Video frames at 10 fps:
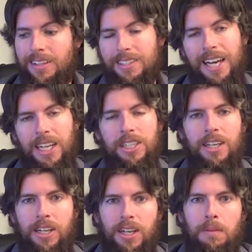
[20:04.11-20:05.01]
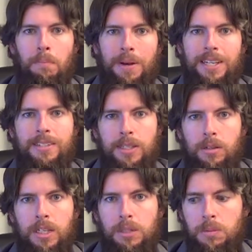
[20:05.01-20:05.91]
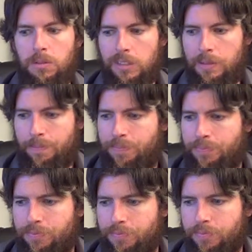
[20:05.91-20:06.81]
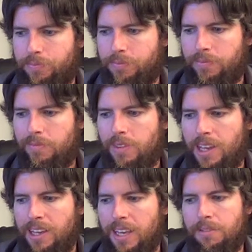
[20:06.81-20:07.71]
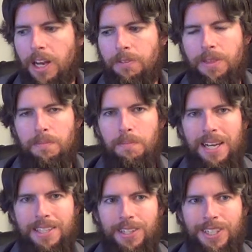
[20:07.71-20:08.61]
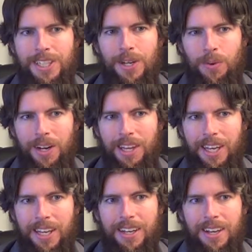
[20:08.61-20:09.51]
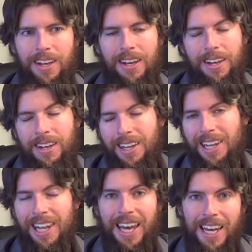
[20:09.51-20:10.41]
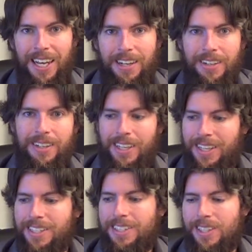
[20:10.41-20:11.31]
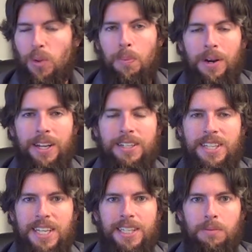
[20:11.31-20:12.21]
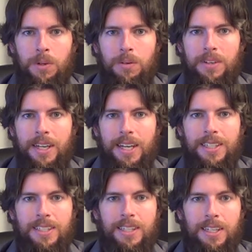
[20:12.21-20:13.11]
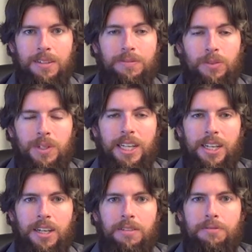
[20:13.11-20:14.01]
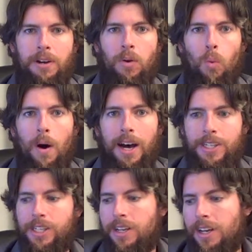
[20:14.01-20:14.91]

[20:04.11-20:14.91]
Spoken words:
There's actually a good bit to this movie. Even if the message didn't really land, it's still a pretty decent movie. It's a really good, fun watch.